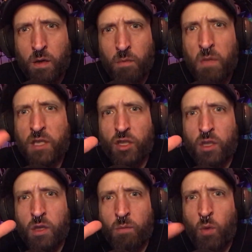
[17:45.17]
Much
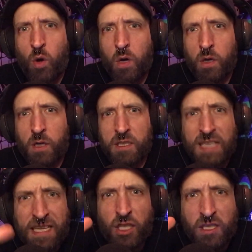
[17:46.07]
more
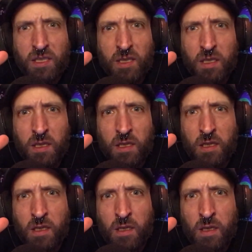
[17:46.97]
contagious.
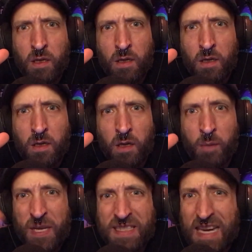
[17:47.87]
A
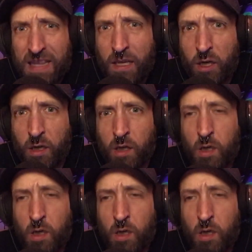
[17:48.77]
bit deadlier.